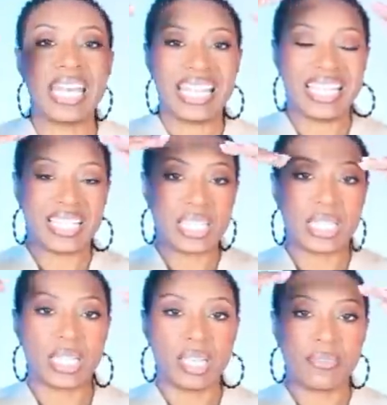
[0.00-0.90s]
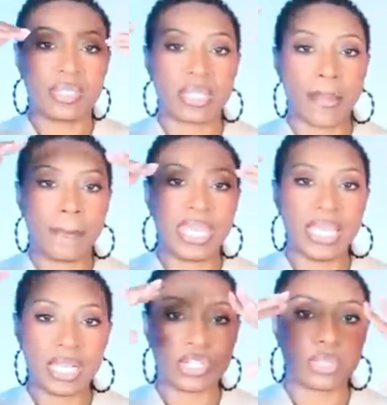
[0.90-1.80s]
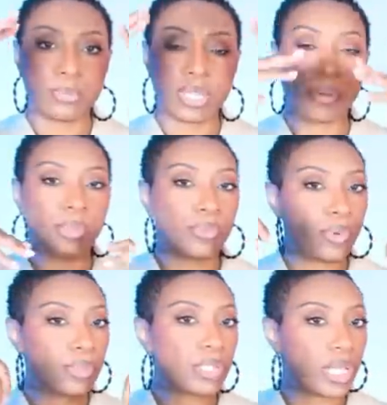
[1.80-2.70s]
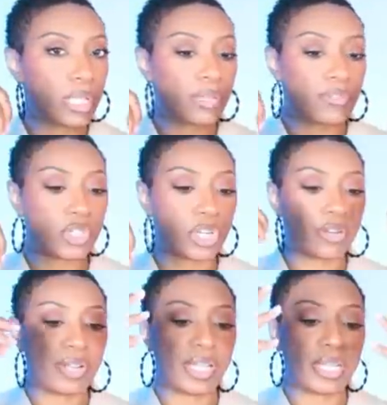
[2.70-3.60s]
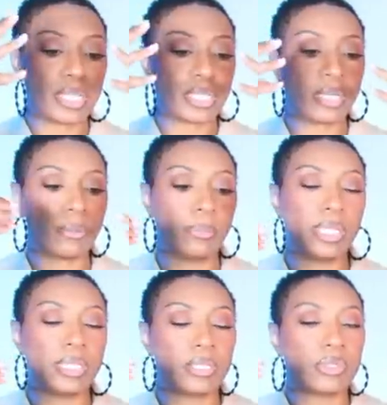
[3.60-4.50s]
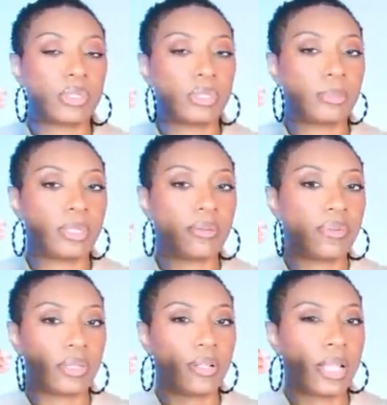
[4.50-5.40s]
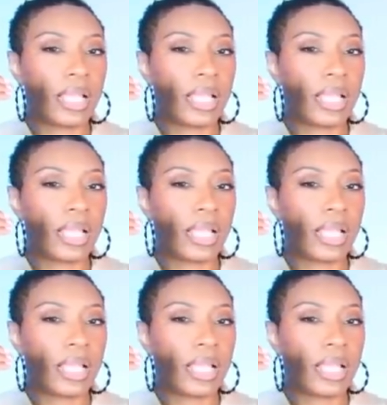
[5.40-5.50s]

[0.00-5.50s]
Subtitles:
This is gonna give us that pinkish to play with the rose color of a shirt, and then it's gonna blend into a little bit of a